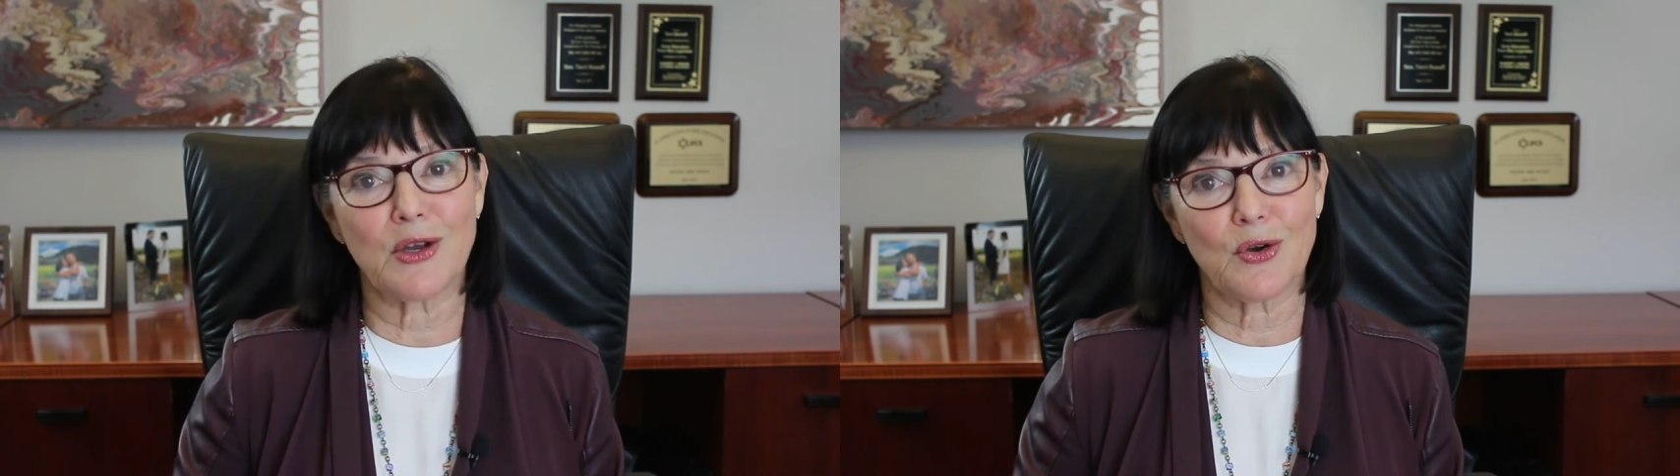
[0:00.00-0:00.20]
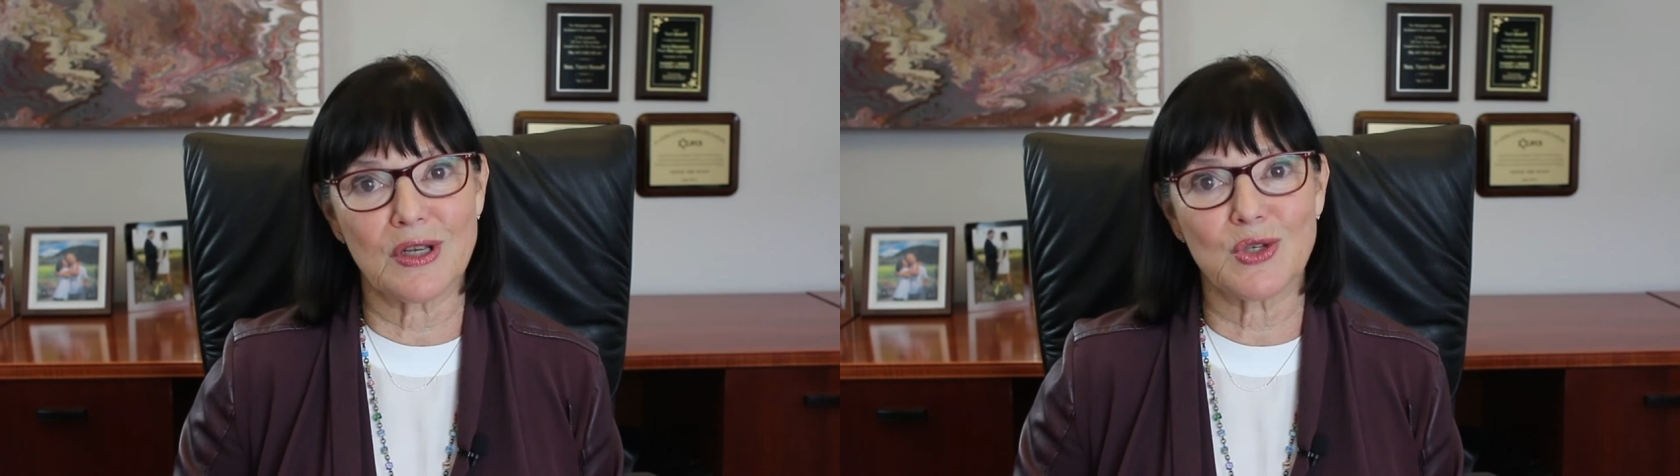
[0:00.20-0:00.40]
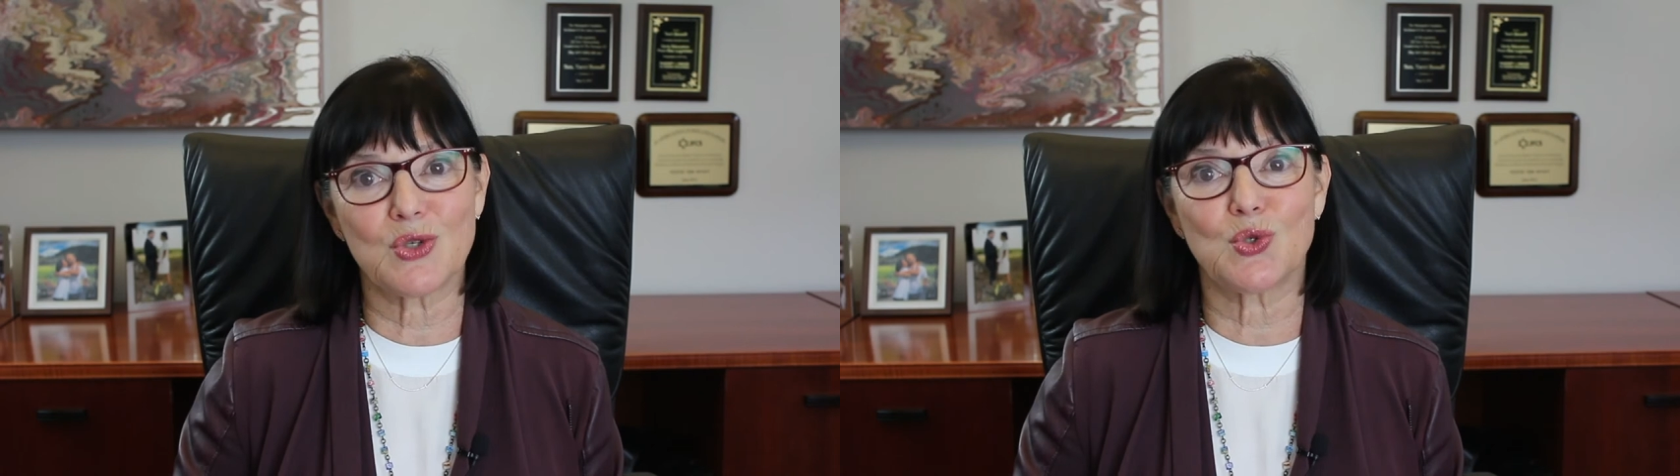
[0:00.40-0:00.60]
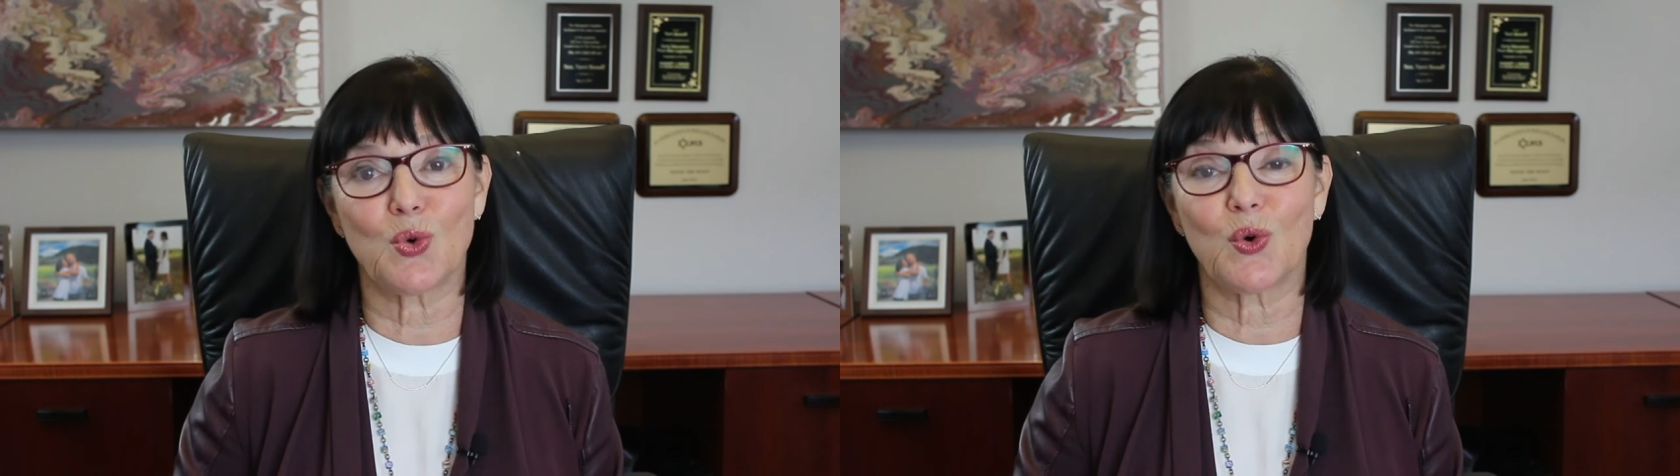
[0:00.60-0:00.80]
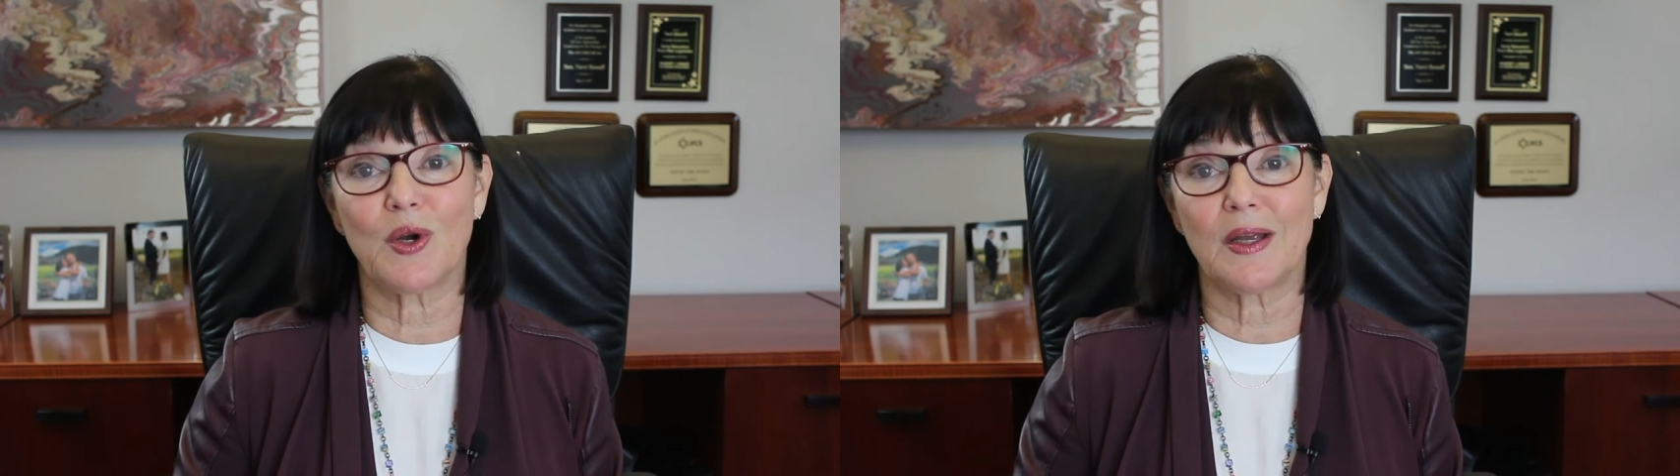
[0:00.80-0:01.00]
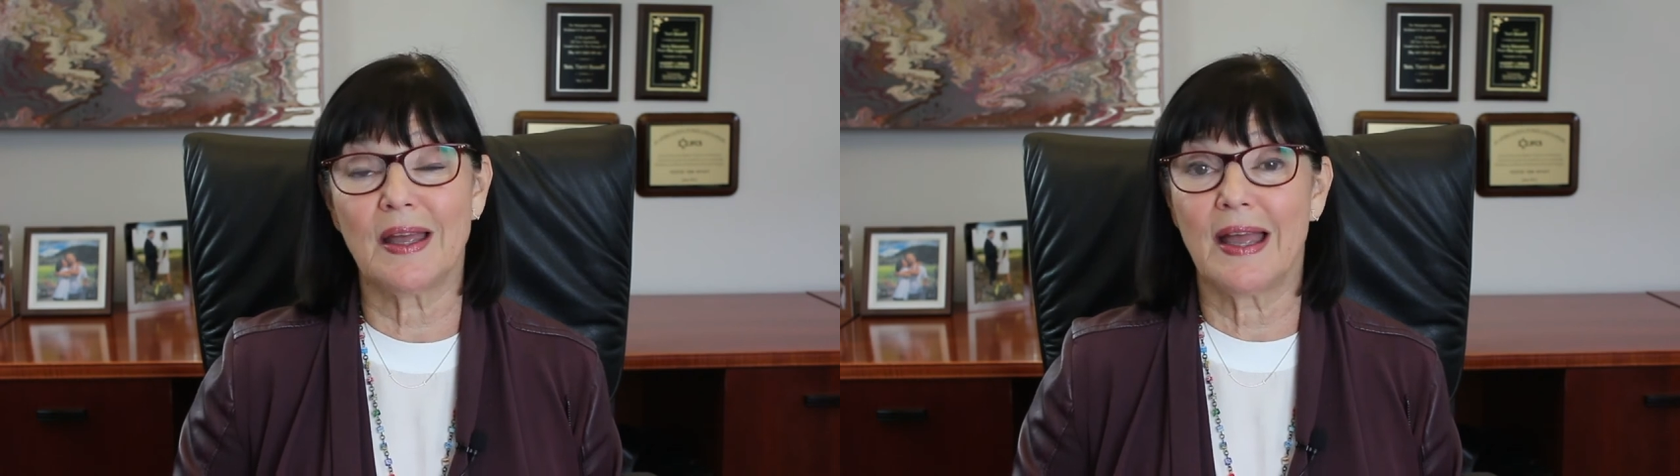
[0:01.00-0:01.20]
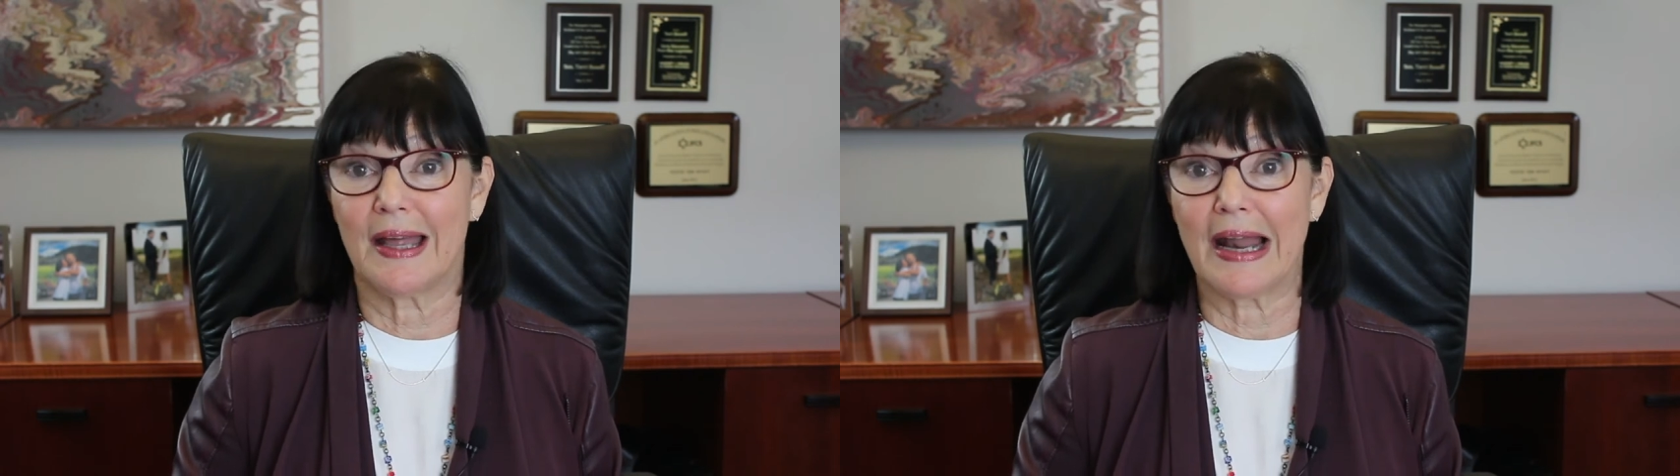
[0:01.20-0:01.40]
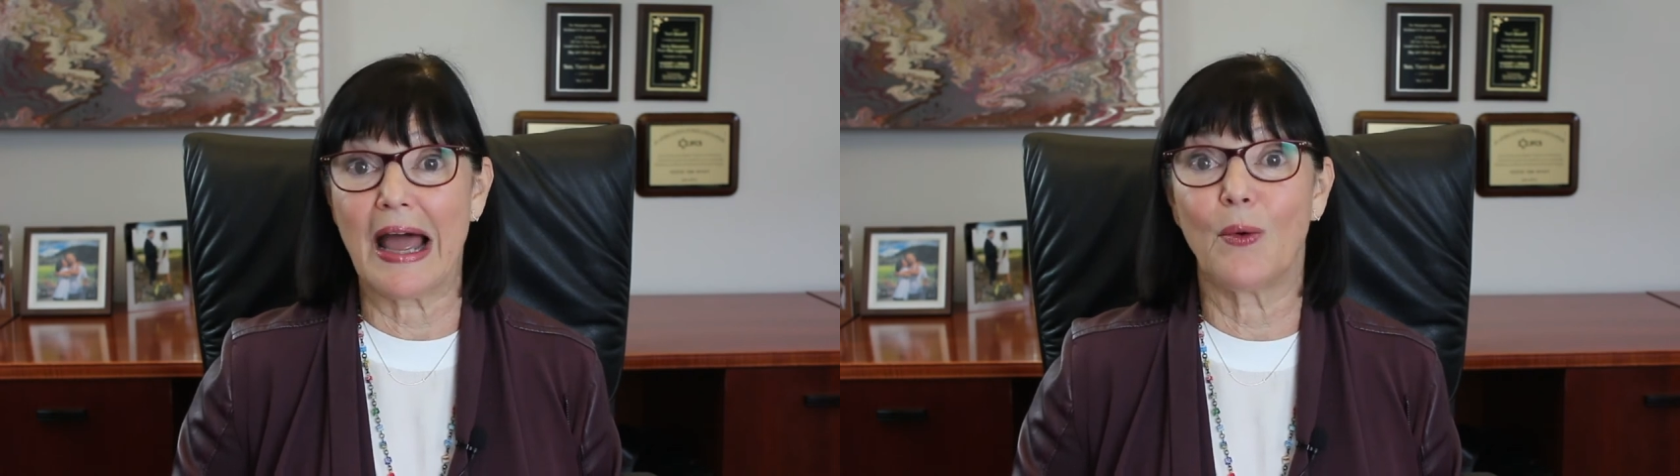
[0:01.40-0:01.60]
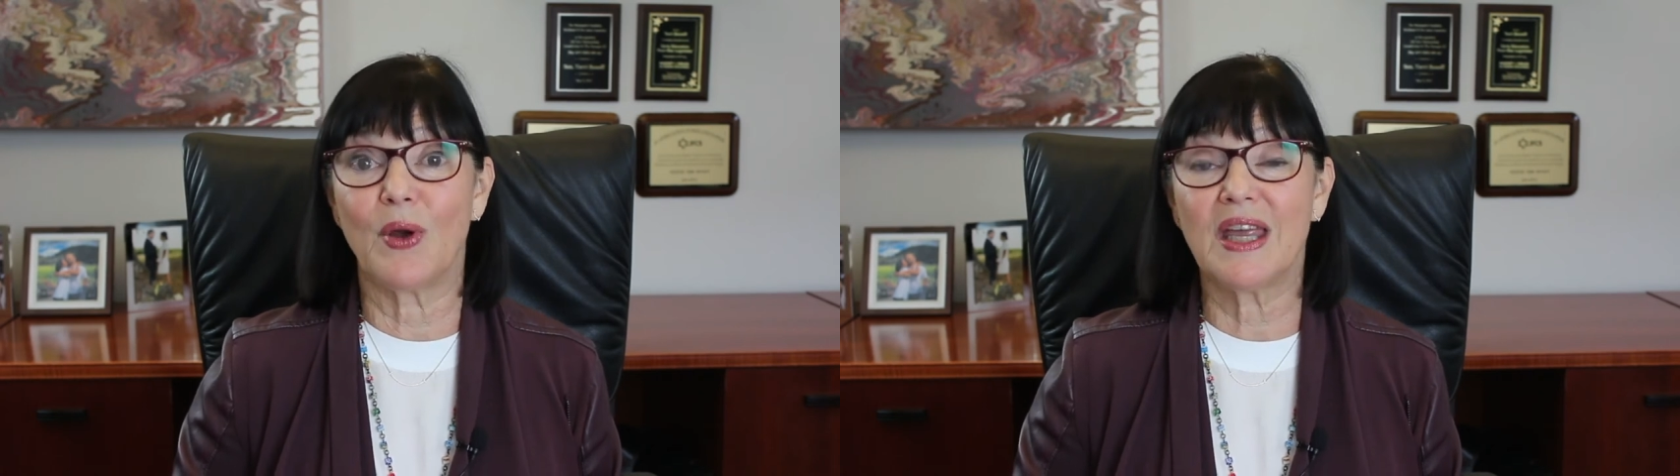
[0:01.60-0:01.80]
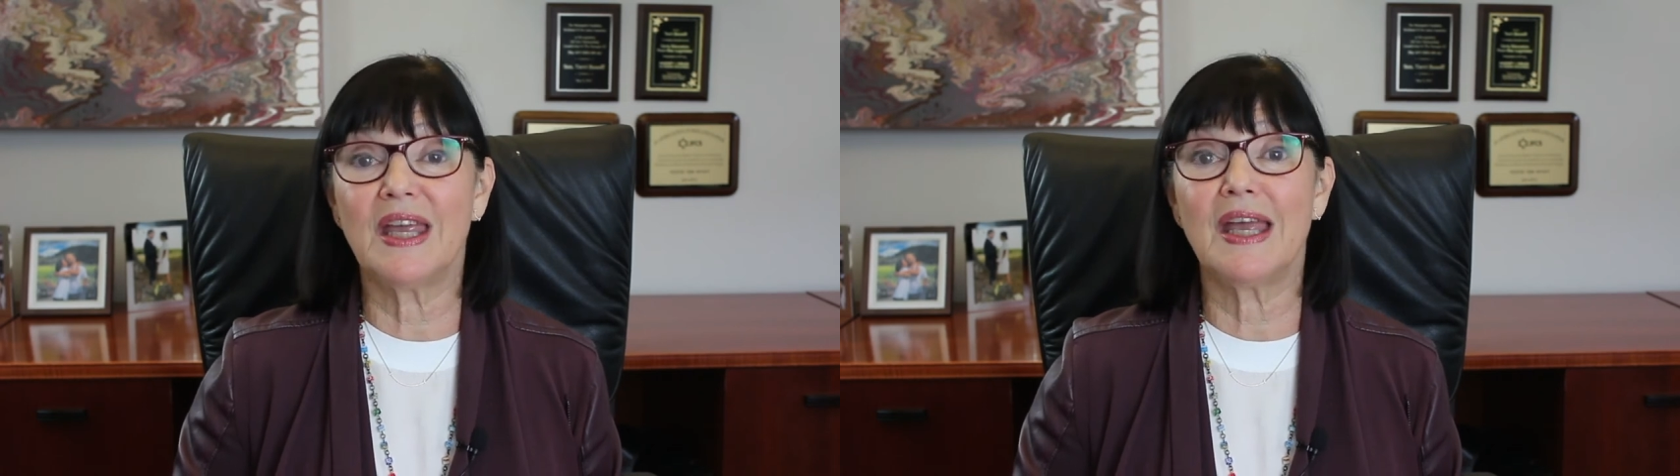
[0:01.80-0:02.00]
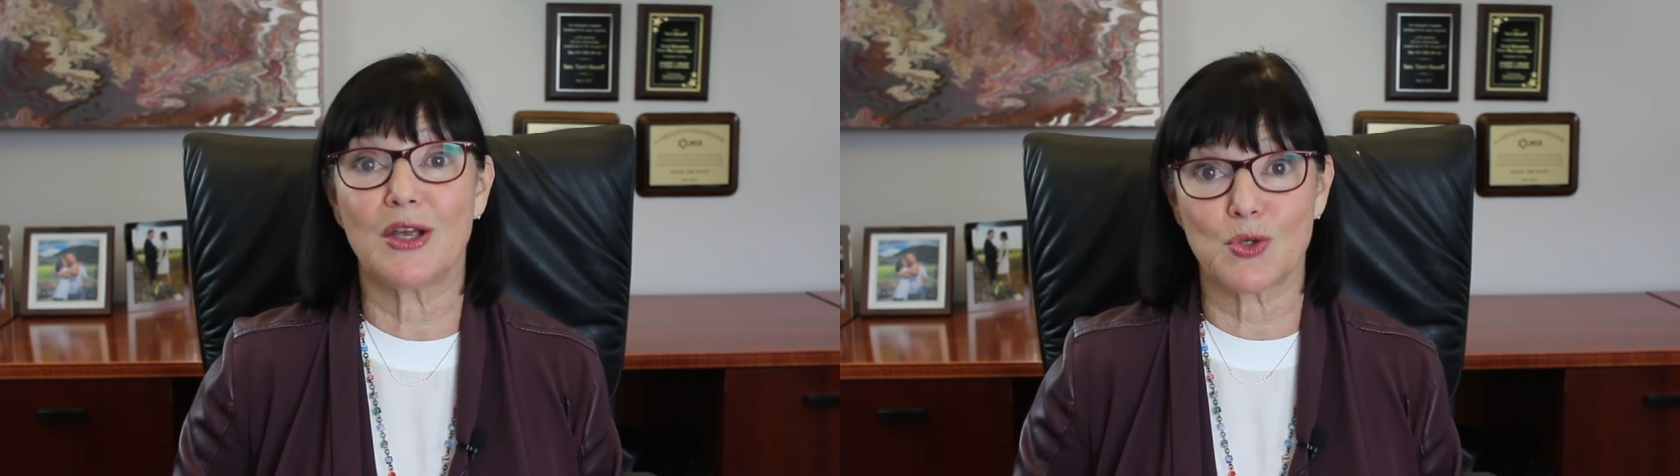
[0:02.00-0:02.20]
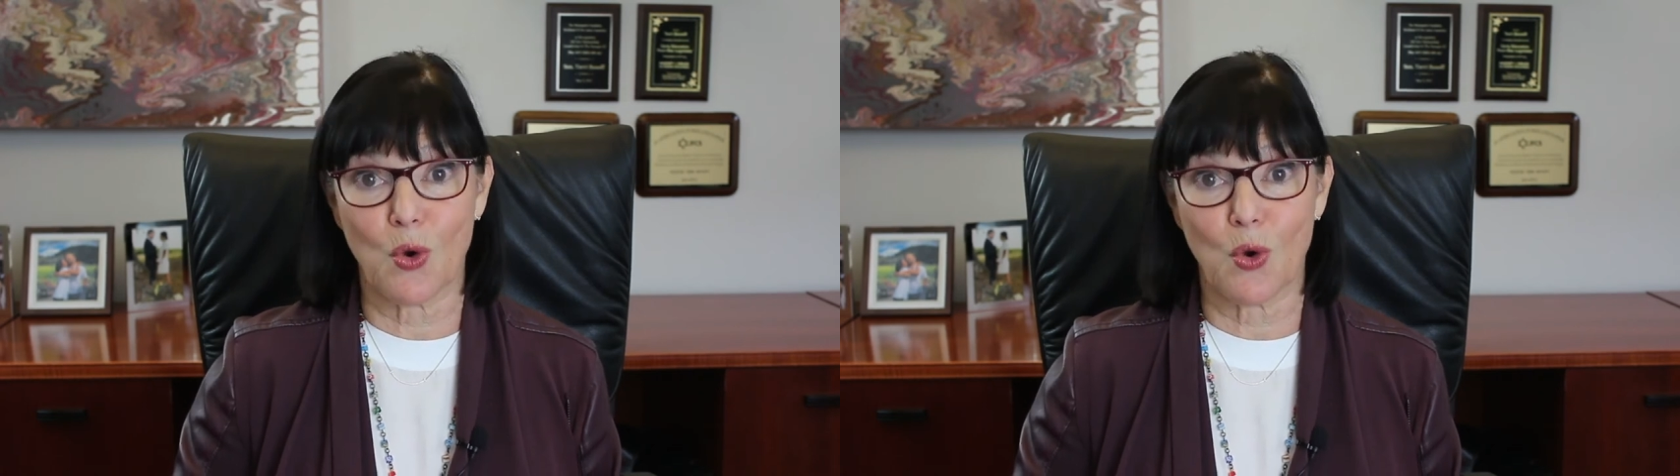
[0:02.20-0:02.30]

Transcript: hearing his story and how he has